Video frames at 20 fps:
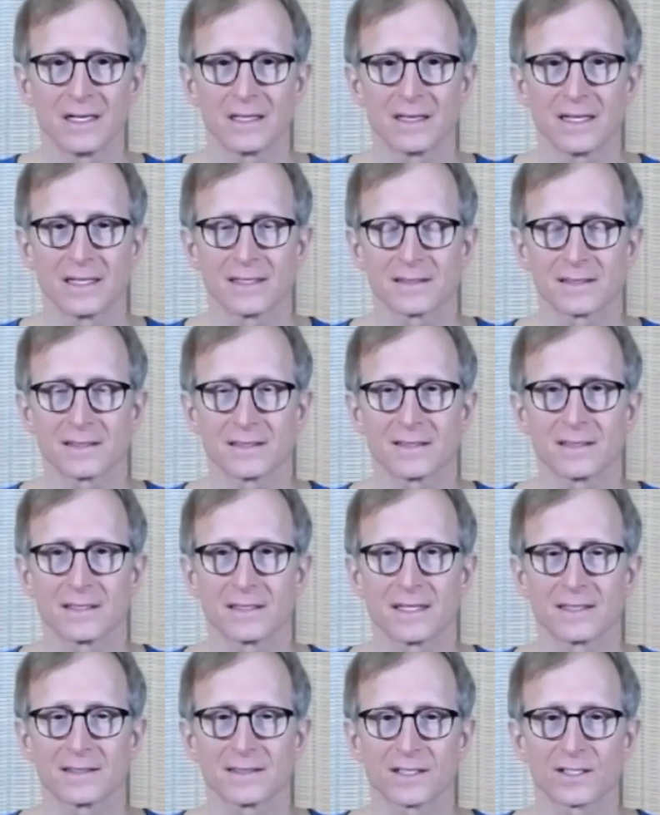let's,
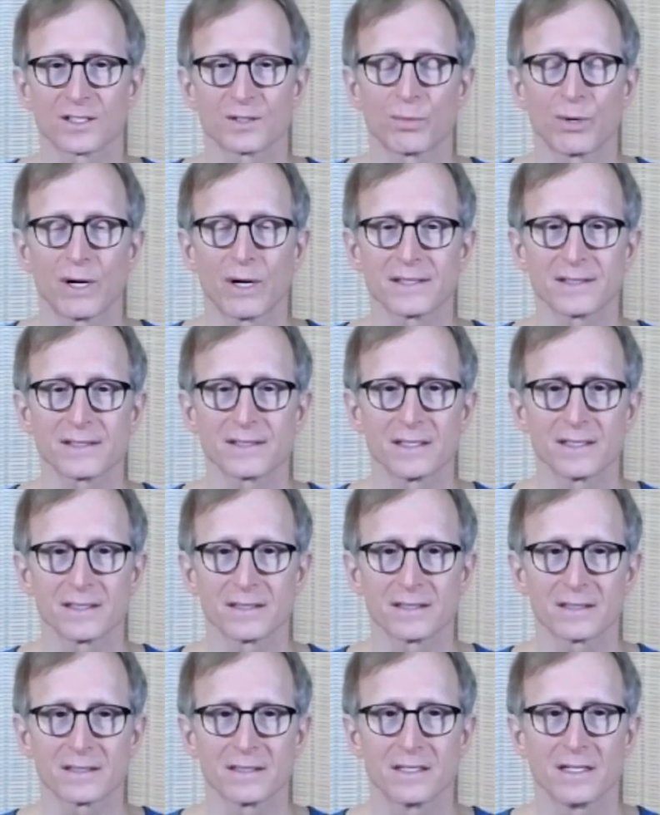let's express
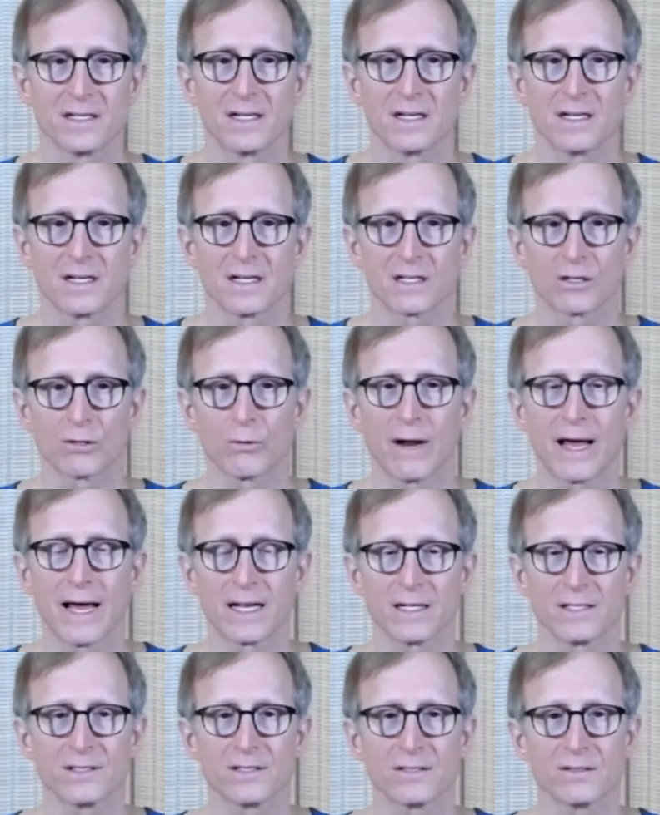this
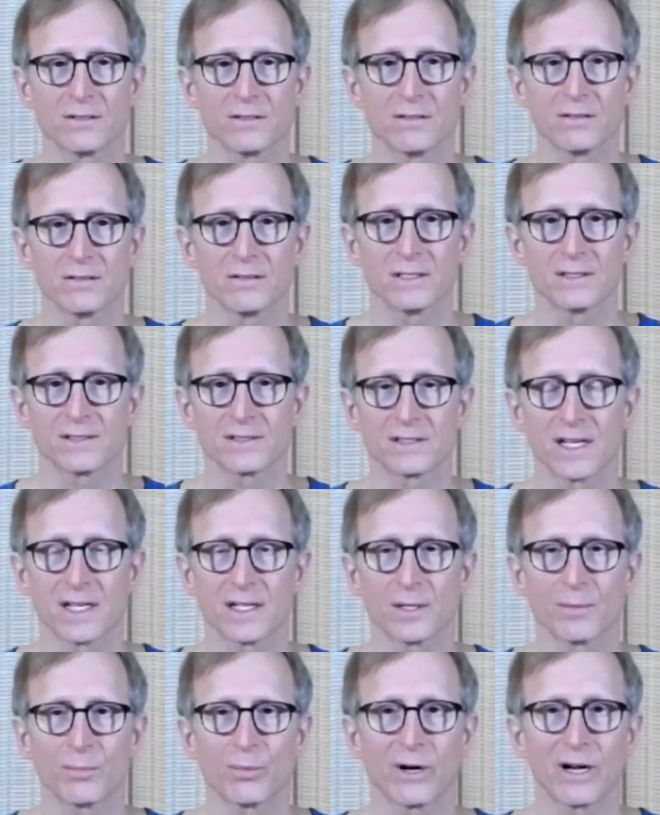gratitude and send
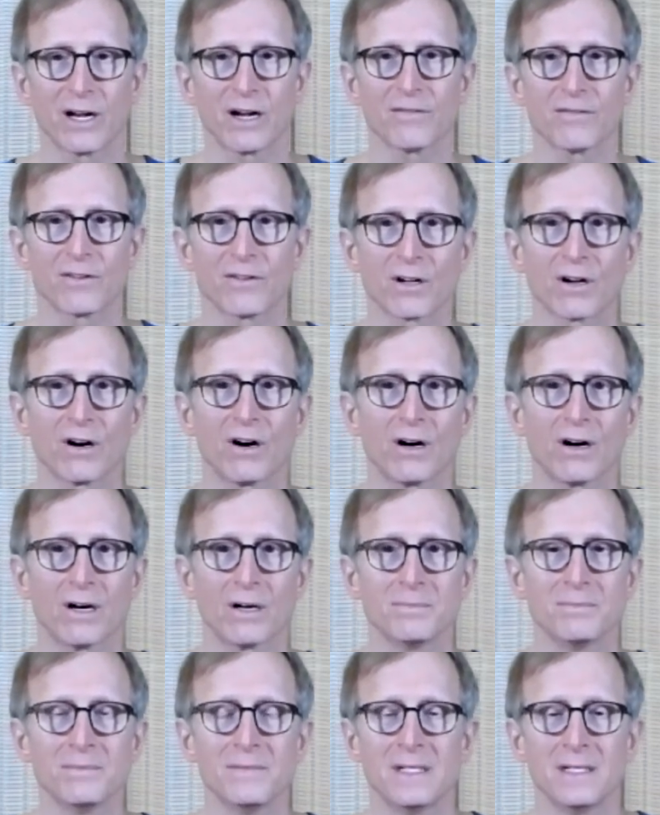a prayer for calm
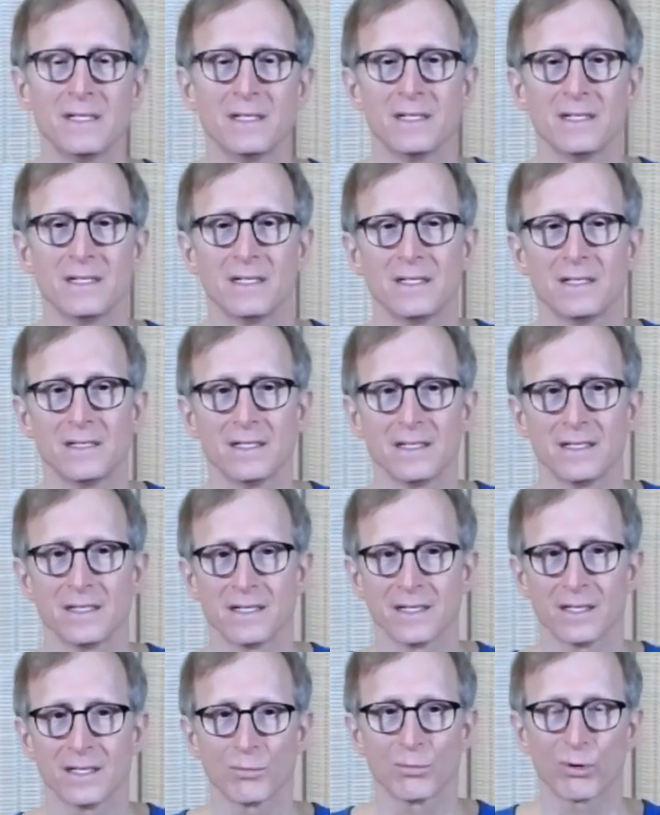
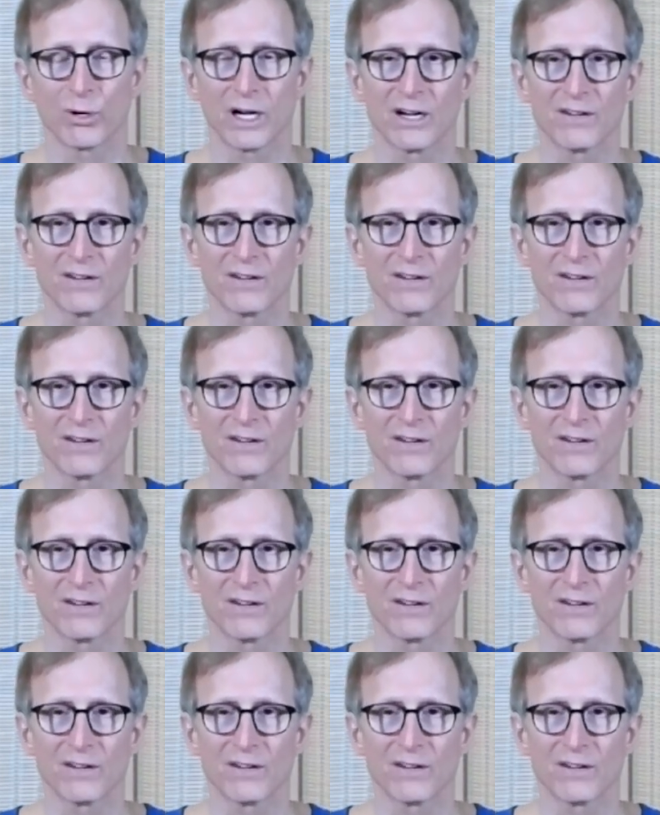and a prayer